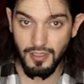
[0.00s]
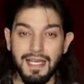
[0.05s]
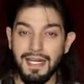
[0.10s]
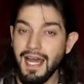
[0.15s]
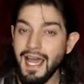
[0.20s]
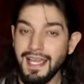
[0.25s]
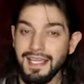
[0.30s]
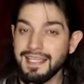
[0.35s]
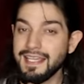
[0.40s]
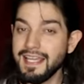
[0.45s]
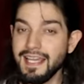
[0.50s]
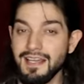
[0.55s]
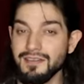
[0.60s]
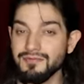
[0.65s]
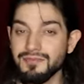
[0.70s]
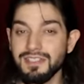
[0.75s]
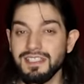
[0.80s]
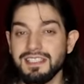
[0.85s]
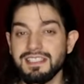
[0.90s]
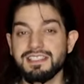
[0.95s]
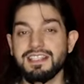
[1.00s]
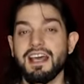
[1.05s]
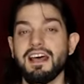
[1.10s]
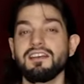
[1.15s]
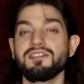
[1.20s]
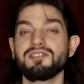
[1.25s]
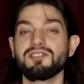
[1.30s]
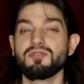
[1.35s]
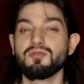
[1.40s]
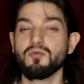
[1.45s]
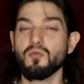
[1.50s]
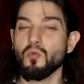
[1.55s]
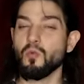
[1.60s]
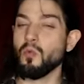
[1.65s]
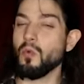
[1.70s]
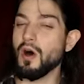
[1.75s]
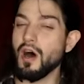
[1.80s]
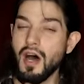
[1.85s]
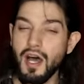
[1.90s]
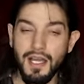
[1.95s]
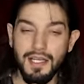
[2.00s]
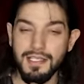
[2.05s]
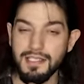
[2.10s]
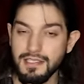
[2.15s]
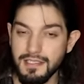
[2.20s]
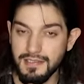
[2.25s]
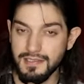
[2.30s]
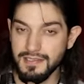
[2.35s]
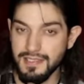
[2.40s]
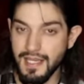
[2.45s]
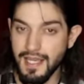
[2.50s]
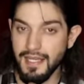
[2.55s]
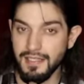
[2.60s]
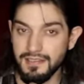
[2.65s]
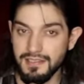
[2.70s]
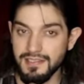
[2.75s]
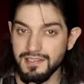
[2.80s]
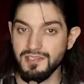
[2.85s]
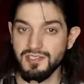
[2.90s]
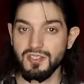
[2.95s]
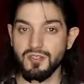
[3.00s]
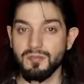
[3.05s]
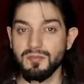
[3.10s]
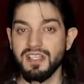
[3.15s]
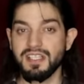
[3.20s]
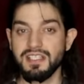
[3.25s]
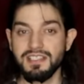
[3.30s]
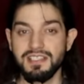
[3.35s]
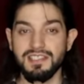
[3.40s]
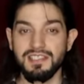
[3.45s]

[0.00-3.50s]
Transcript: And I can't really tell you why exactly so many